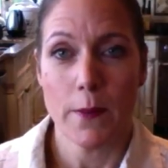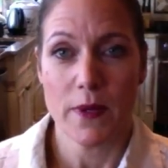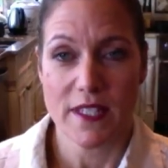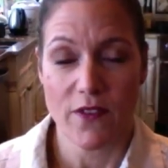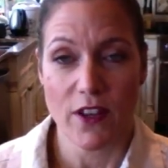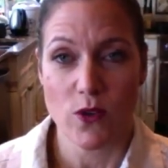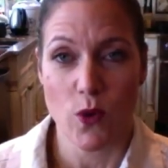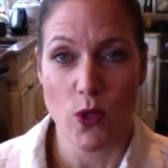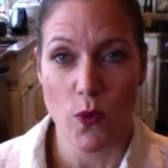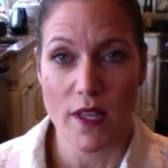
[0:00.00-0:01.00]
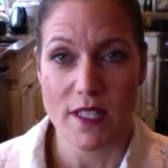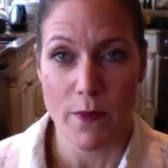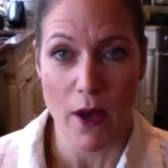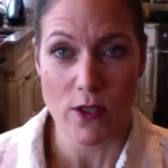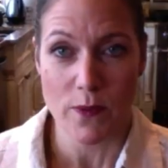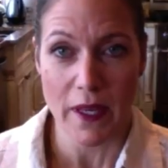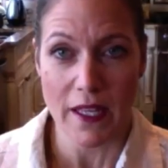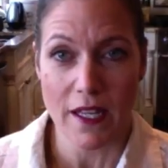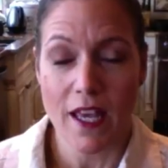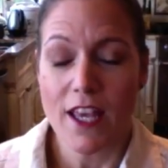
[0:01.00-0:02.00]
Pacific Northwest Mouse
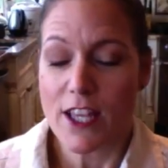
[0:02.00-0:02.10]
Meet.